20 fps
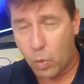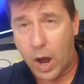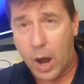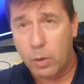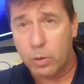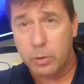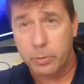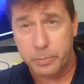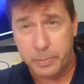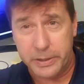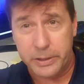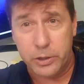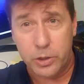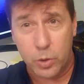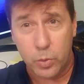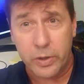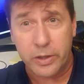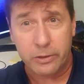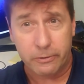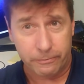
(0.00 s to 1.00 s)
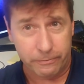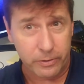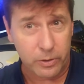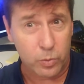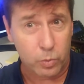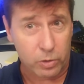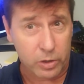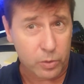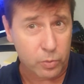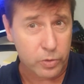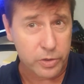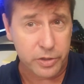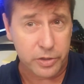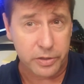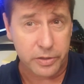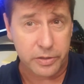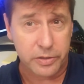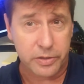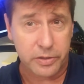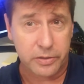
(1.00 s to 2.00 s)
we'll be doing the field work, which
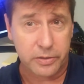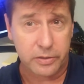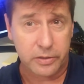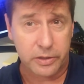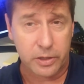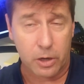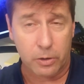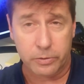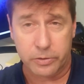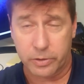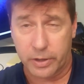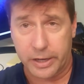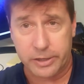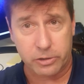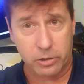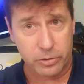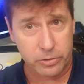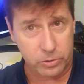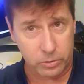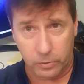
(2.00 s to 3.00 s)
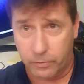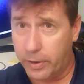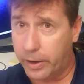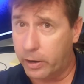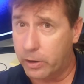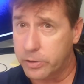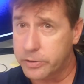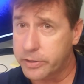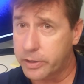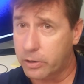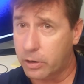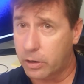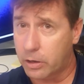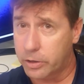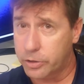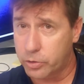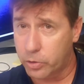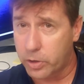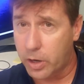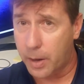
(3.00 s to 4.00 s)
is, so that's our surveyors and our
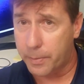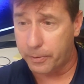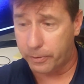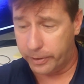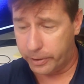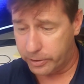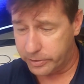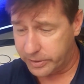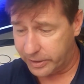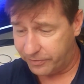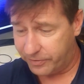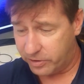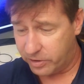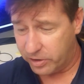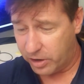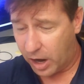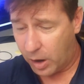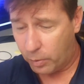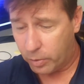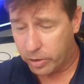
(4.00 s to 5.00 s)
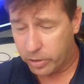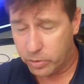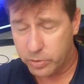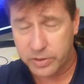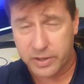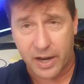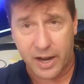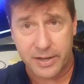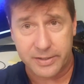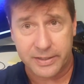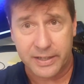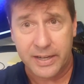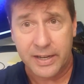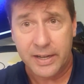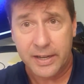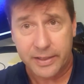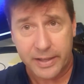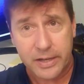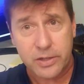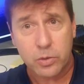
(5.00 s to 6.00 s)
drone operators, if you're not one of those guys,
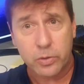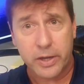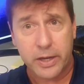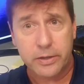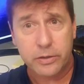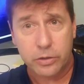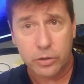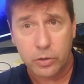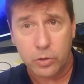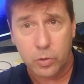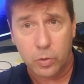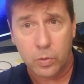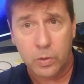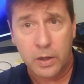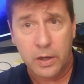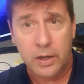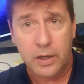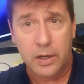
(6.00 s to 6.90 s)
that's okay too.